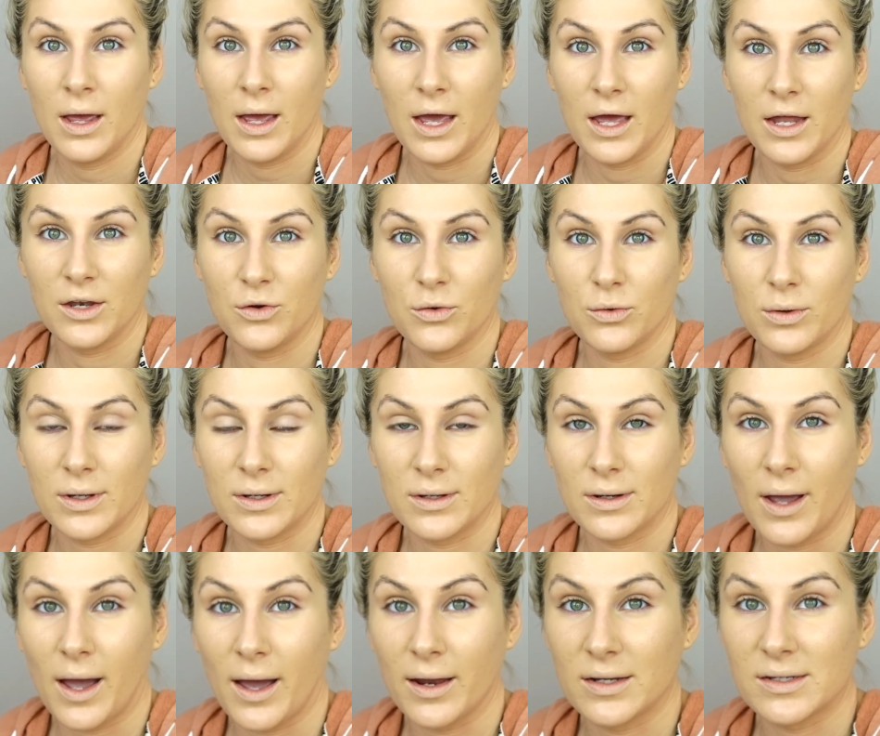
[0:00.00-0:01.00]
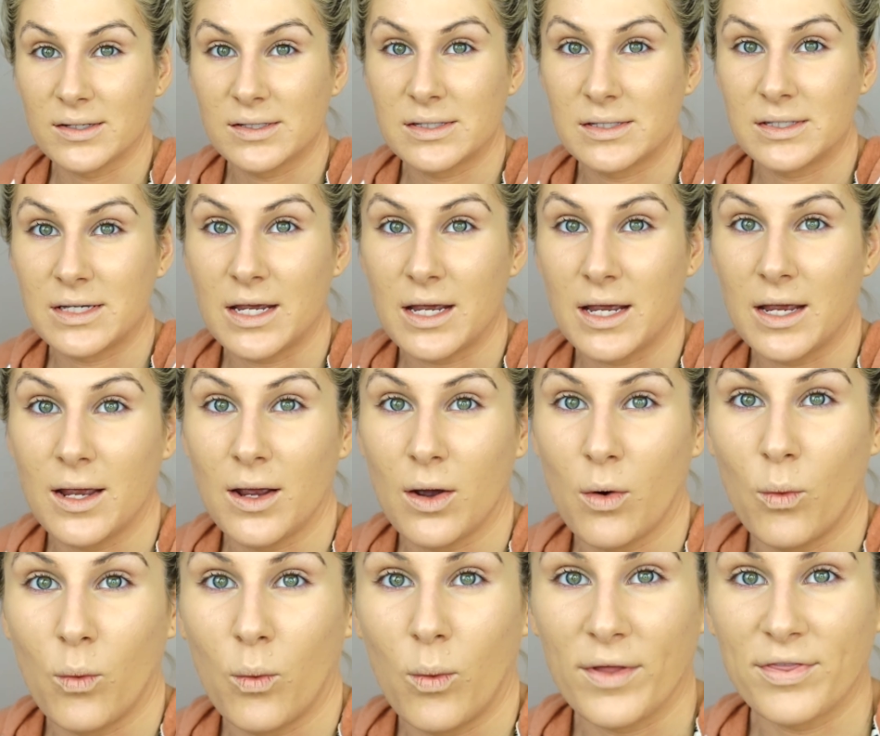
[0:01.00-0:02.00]
and you can kind of see
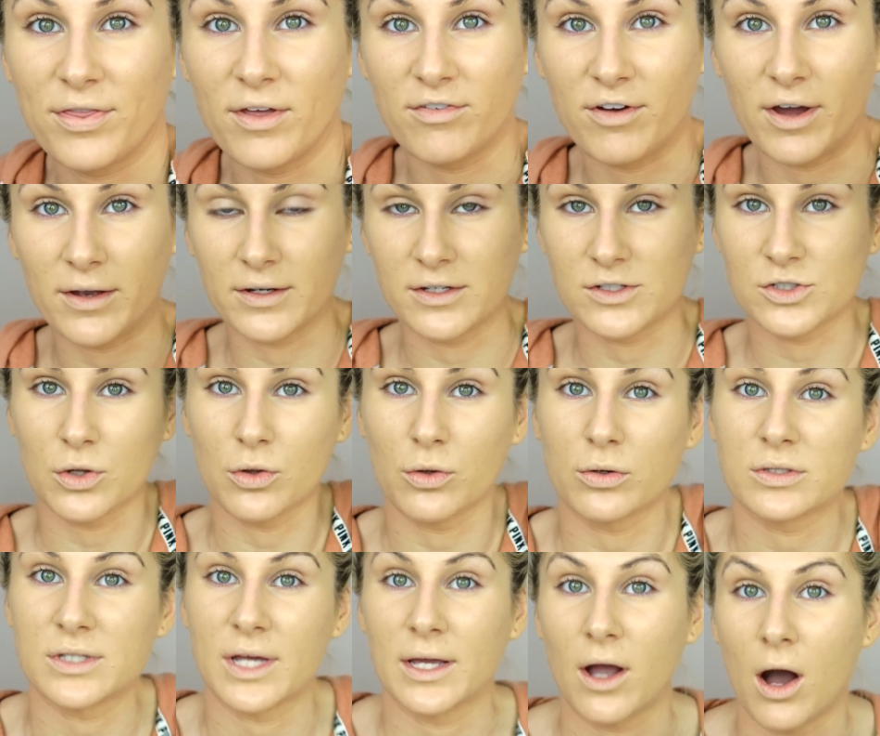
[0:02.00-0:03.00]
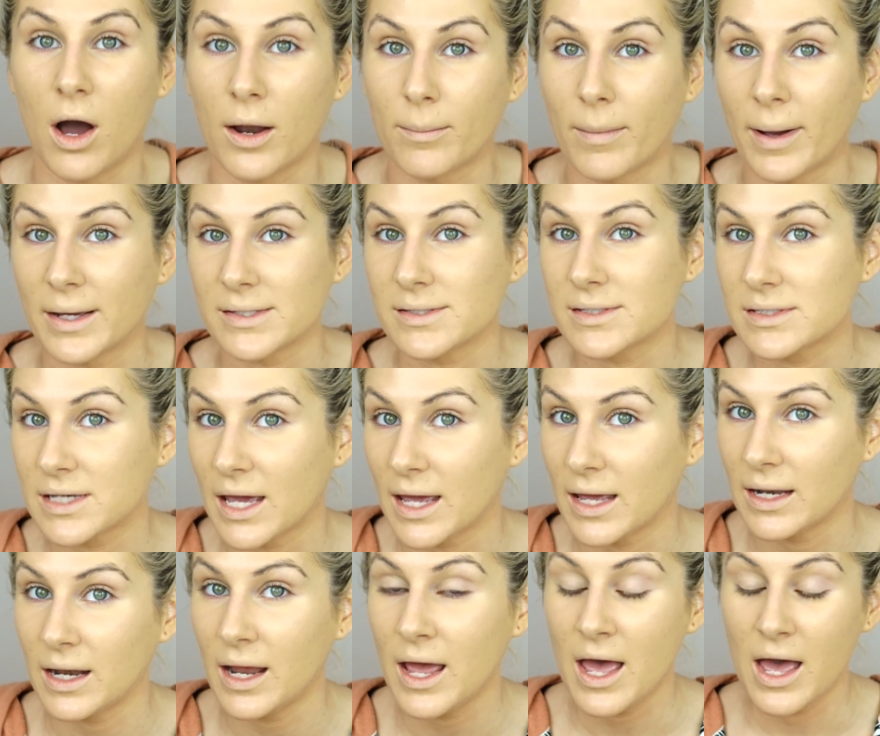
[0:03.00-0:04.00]
what the foundation looks like on my
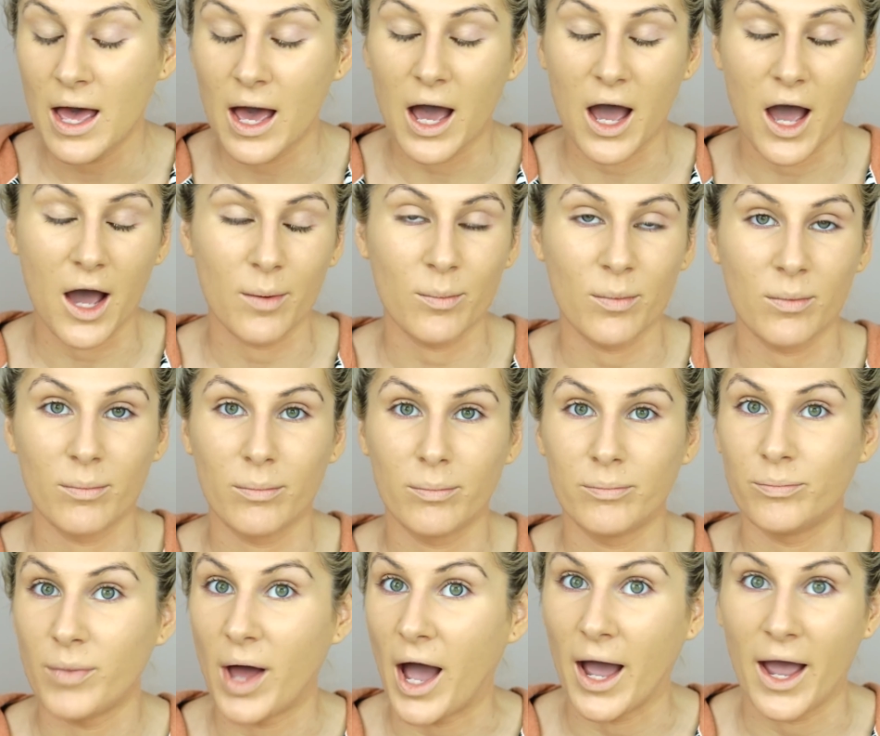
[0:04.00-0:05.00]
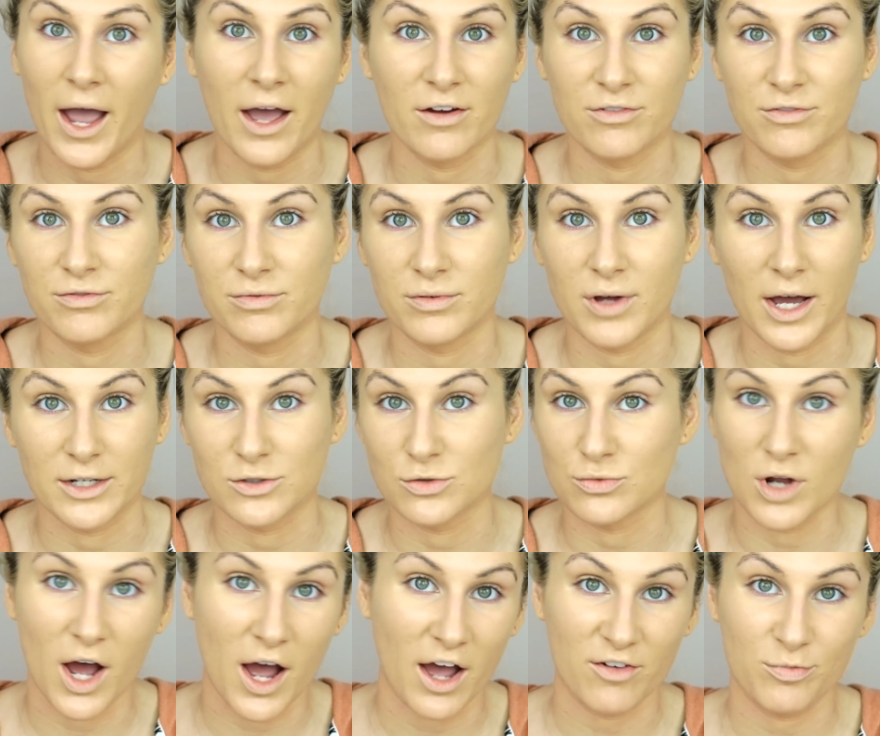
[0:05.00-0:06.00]
skin. I do
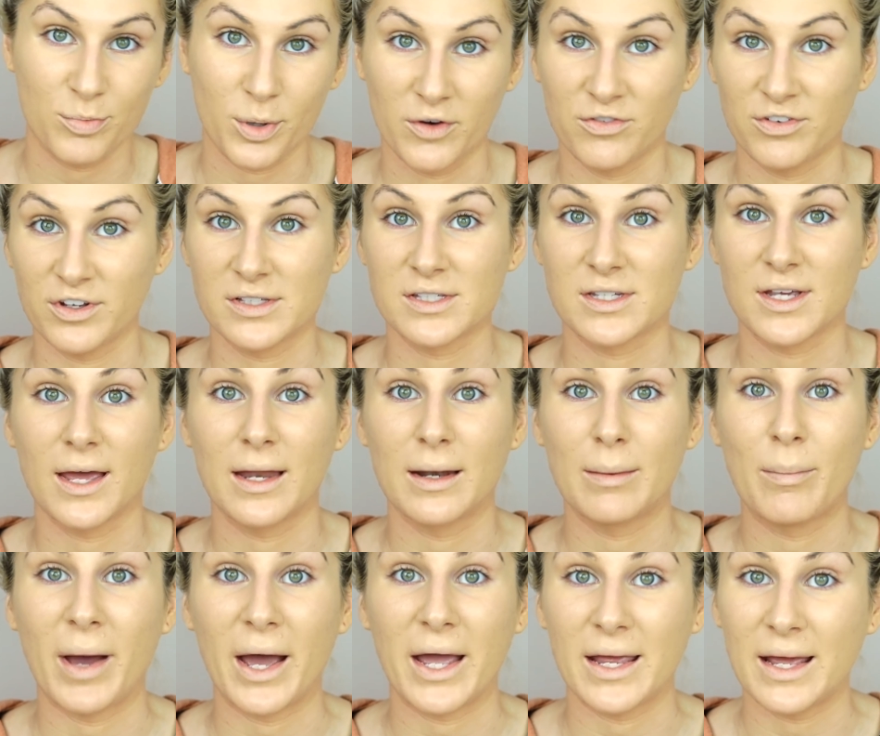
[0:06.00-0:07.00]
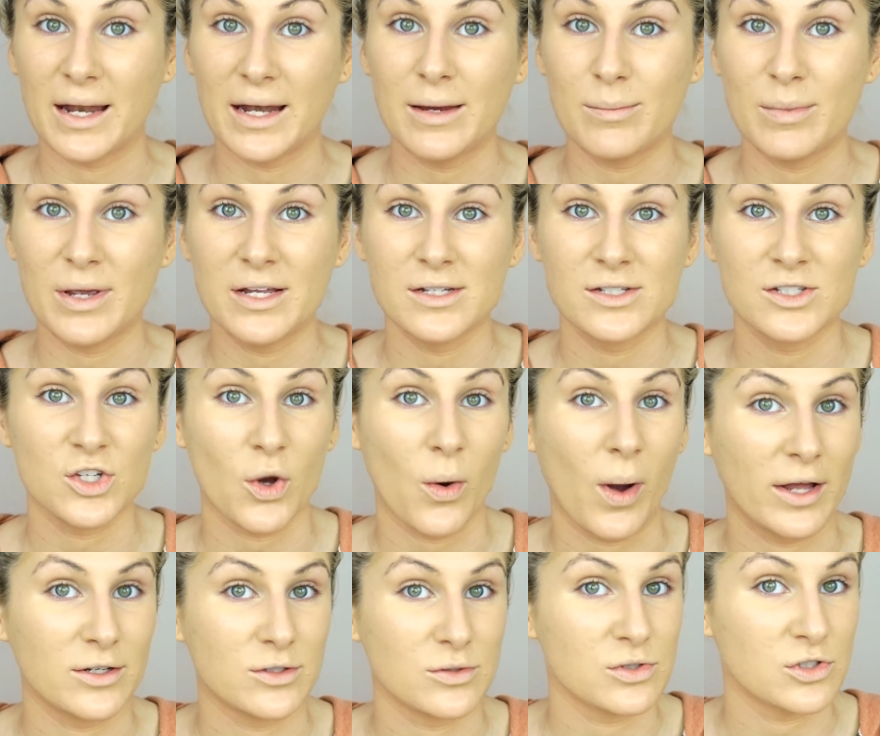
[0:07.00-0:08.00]
not have perfect skin by any means, so
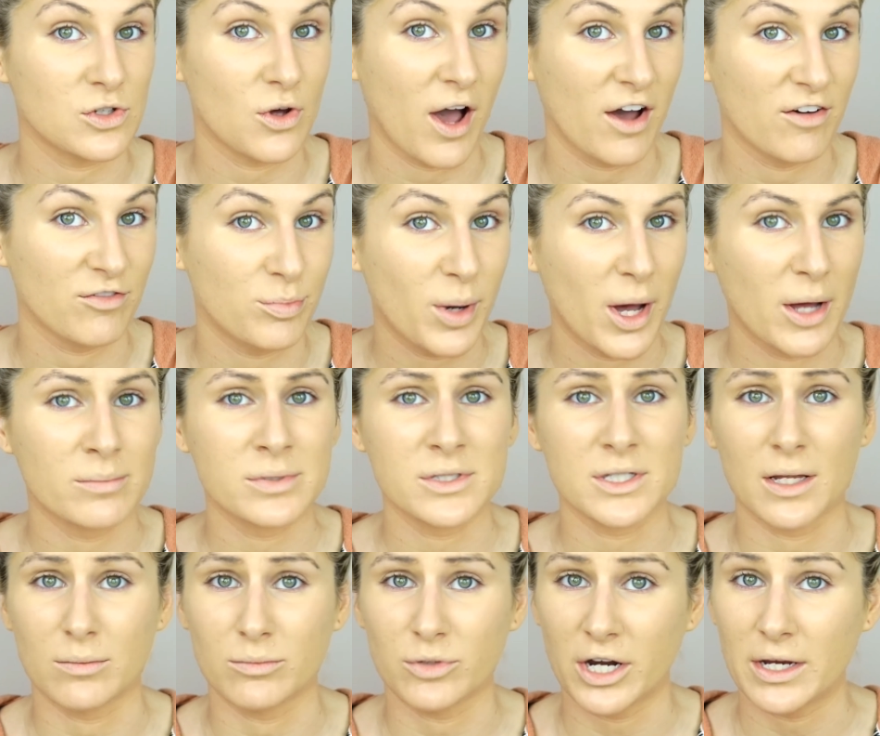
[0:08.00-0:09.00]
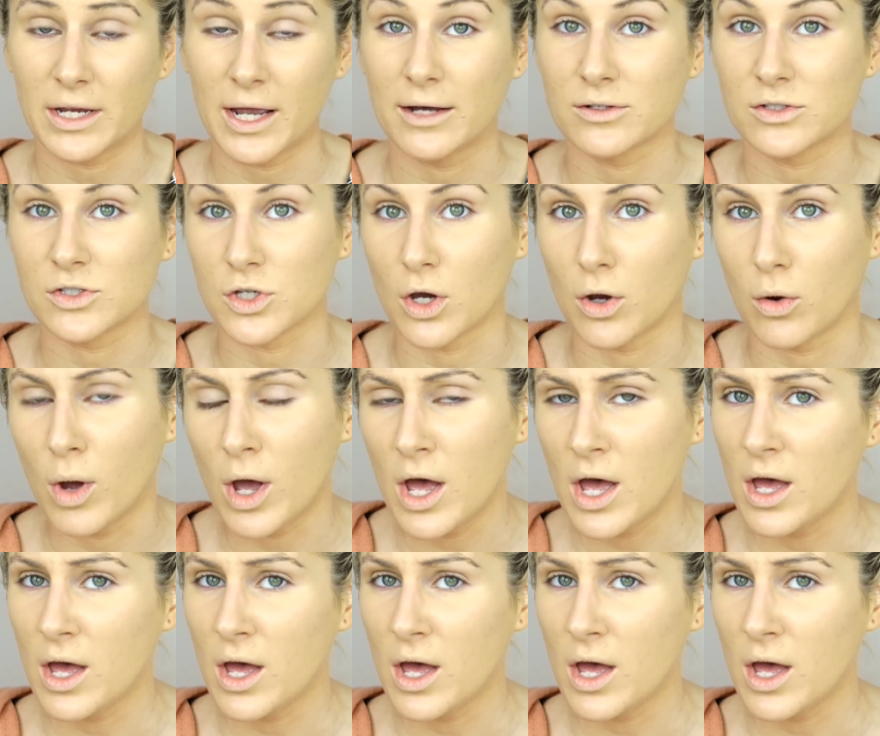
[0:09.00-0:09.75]
I do still have bumps and breakouts, so